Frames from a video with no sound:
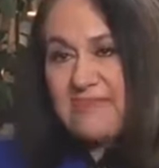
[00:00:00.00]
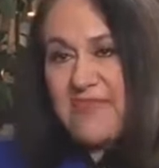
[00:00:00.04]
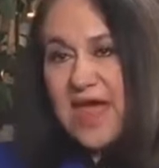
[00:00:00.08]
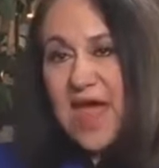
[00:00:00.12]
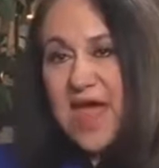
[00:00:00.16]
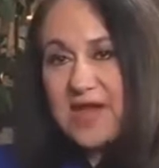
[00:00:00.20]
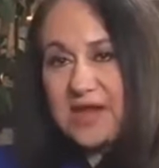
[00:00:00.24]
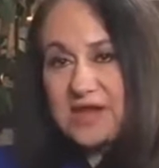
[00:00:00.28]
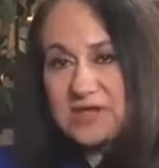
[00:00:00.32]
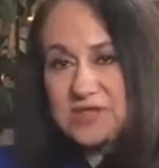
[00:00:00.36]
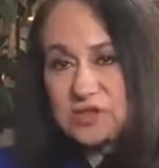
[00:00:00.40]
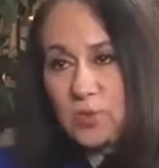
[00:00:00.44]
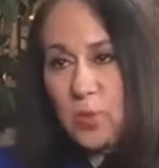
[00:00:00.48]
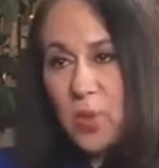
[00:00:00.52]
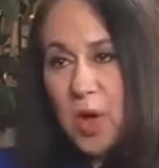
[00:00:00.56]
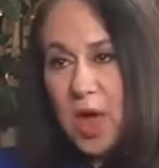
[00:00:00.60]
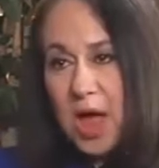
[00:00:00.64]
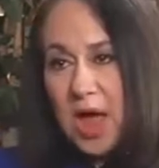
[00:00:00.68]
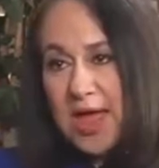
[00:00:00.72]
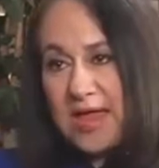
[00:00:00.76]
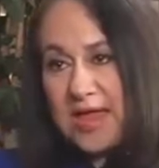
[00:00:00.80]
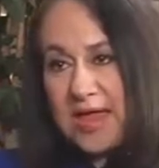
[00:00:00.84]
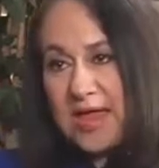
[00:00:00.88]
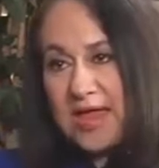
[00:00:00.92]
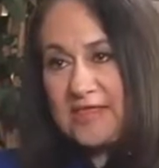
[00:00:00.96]
And that is
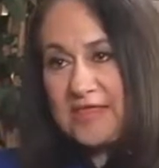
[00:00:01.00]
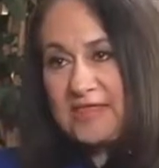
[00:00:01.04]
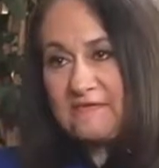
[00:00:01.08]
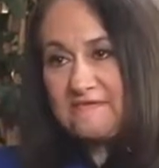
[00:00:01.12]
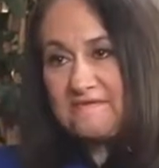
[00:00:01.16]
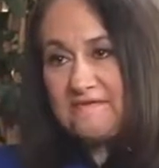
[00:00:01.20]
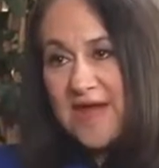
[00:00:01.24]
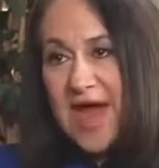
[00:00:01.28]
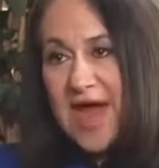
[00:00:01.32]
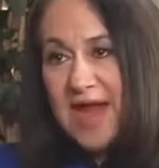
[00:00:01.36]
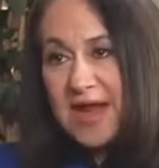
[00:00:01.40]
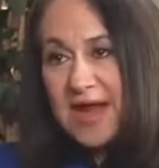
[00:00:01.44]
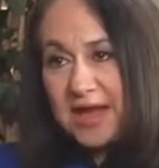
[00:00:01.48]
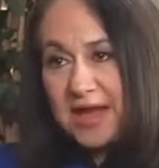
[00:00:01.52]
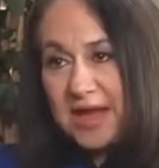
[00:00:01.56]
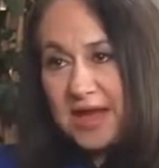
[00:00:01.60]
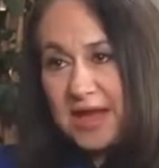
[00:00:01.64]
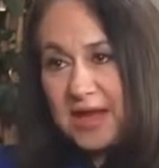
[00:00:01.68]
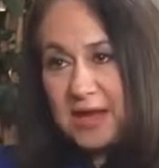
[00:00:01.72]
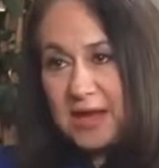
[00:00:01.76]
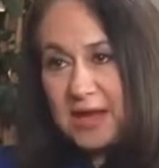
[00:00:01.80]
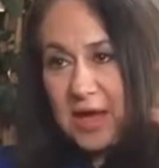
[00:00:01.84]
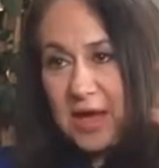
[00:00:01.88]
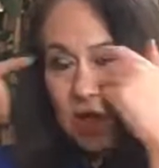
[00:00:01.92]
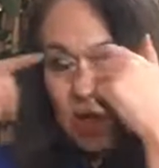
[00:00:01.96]
why in the
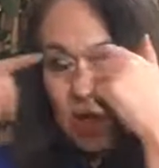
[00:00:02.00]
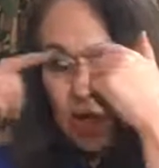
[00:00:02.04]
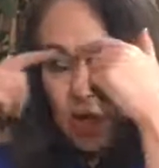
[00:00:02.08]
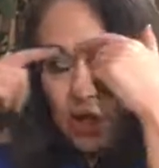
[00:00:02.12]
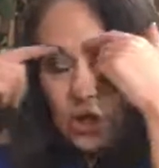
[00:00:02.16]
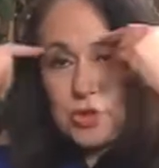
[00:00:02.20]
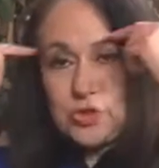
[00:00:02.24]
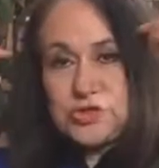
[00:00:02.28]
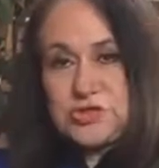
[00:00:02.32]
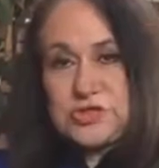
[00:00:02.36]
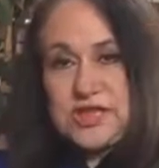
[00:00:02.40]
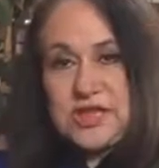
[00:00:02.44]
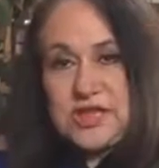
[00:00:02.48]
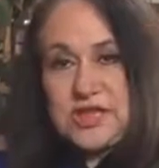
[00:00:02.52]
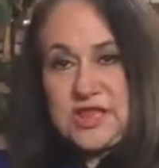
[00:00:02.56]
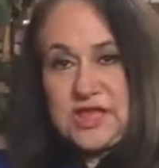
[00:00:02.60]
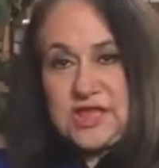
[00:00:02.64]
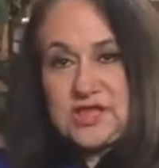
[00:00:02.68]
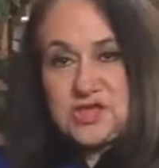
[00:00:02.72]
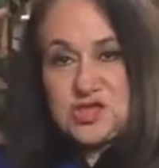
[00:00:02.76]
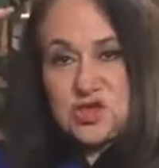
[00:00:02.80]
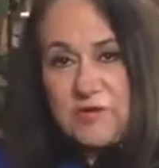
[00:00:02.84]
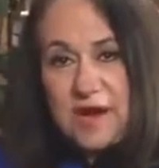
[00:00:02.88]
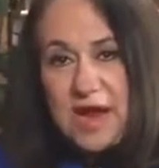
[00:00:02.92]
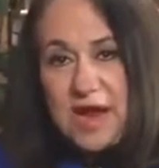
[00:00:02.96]
Vatican, you
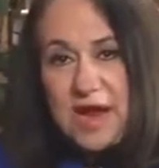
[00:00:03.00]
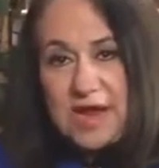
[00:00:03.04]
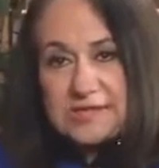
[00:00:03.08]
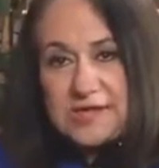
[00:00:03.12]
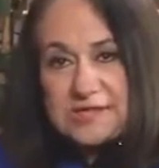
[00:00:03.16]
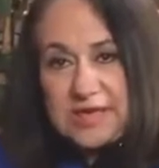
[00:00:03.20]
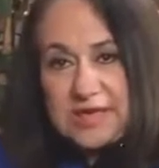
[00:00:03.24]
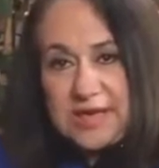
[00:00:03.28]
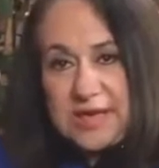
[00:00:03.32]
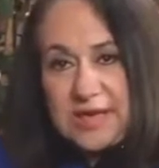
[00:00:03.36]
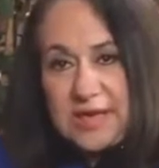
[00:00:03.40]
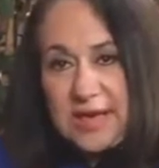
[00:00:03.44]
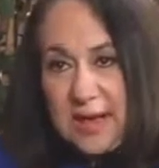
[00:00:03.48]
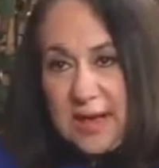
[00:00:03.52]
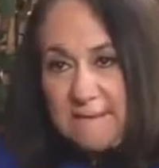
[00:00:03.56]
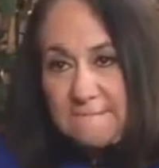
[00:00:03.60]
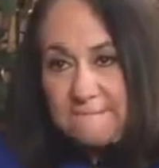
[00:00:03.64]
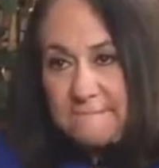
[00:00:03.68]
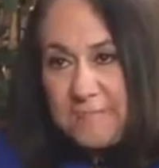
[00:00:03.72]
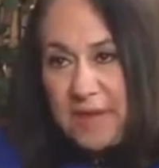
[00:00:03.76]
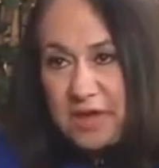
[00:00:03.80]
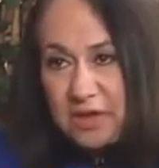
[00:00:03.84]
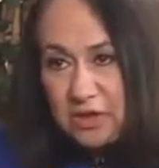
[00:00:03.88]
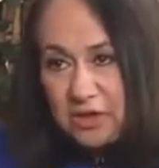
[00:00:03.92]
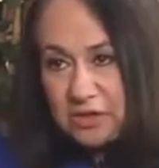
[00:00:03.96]
see these crazy
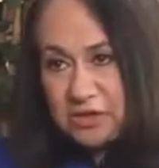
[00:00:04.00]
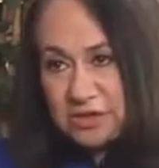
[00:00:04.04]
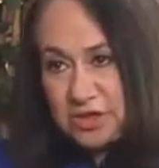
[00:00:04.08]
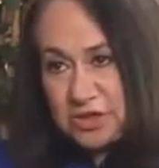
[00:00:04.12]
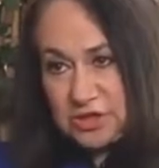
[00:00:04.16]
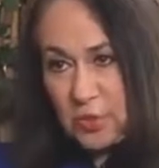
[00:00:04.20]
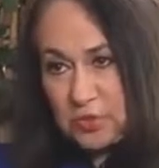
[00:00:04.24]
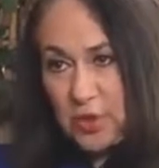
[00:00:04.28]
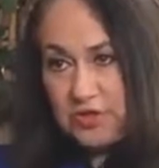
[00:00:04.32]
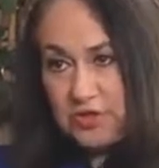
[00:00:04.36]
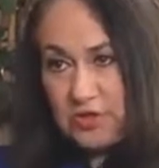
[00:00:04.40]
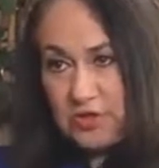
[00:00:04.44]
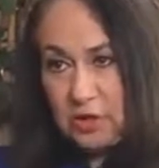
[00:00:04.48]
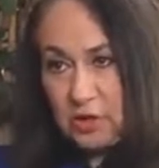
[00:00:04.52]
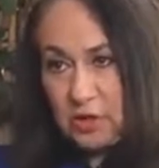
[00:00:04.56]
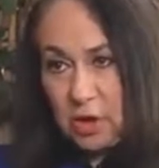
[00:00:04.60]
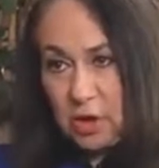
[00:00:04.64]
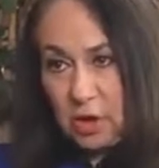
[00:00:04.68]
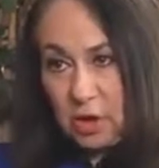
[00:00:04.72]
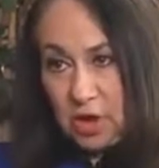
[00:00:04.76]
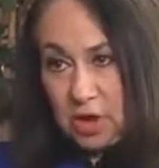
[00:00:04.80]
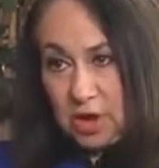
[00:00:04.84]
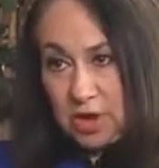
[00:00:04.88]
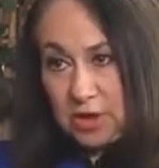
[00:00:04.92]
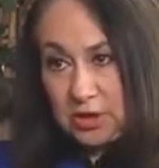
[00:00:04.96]
meters, is what
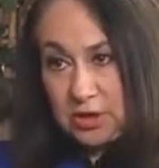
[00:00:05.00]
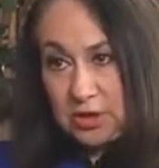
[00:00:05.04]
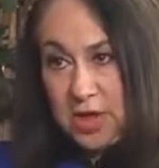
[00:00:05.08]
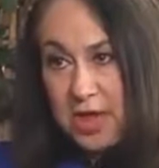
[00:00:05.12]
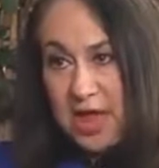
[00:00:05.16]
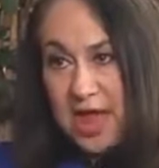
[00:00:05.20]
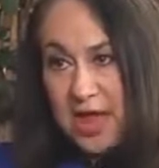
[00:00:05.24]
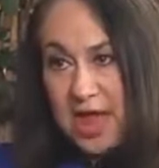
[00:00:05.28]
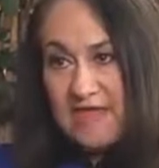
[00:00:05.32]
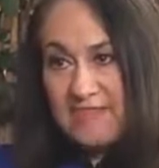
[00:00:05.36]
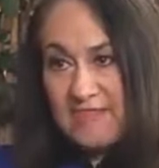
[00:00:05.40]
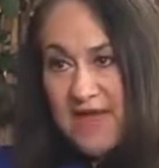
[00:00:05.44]
they're called.